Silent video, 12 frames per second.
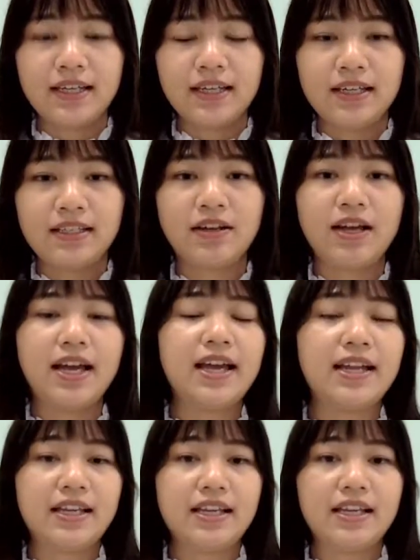So,
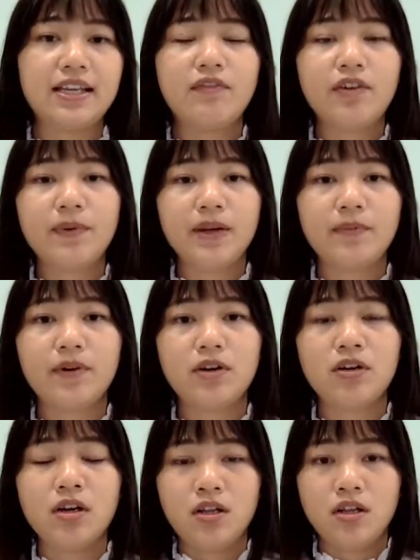and in our
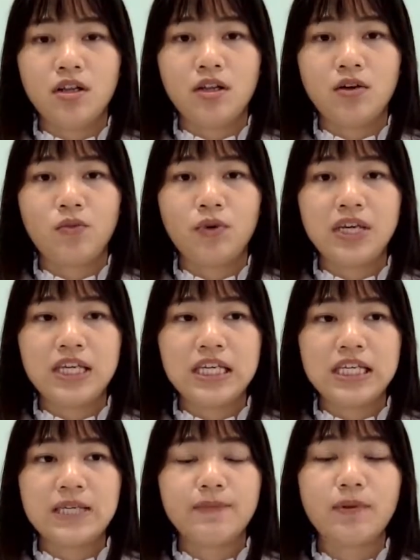paper,
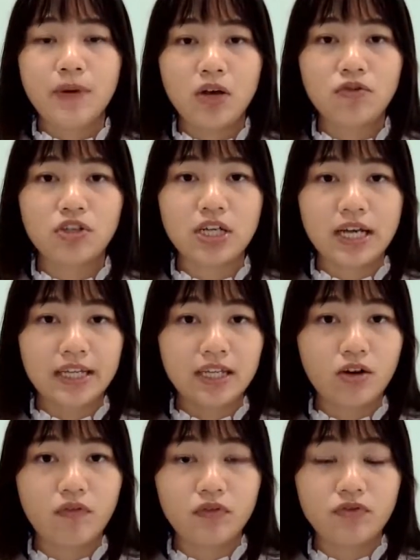we proposed a
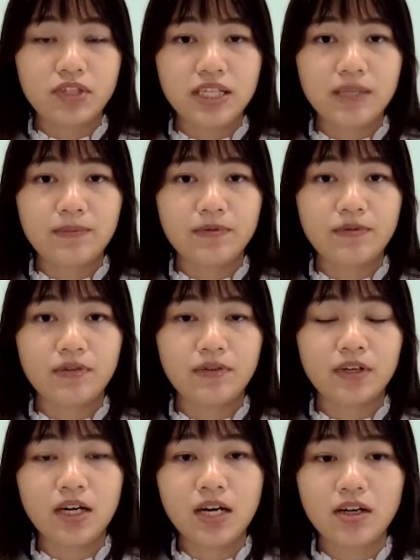novel deep
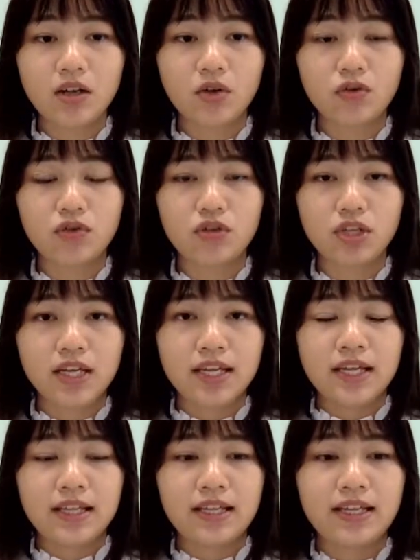kernels
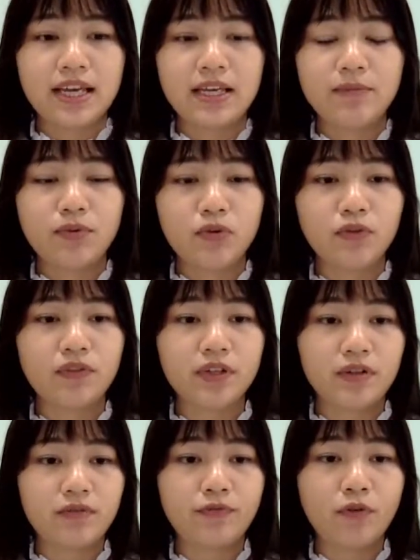that can improve
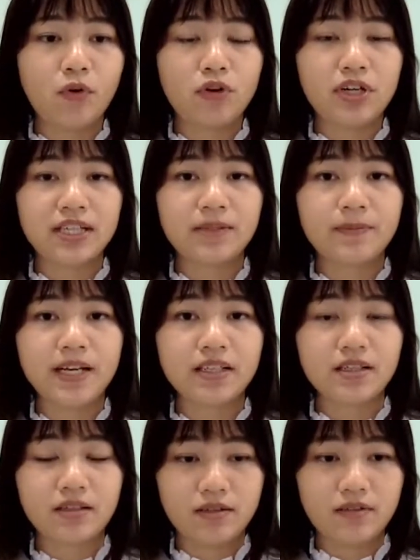the following
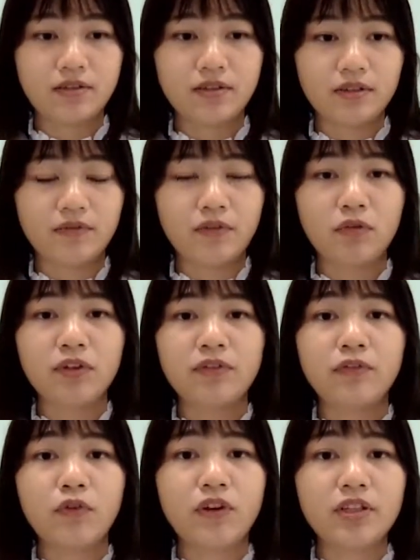
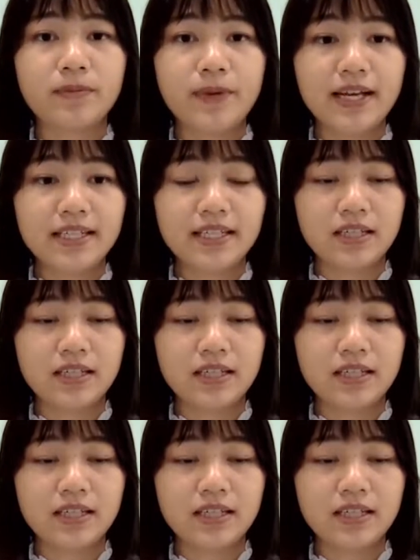four aspects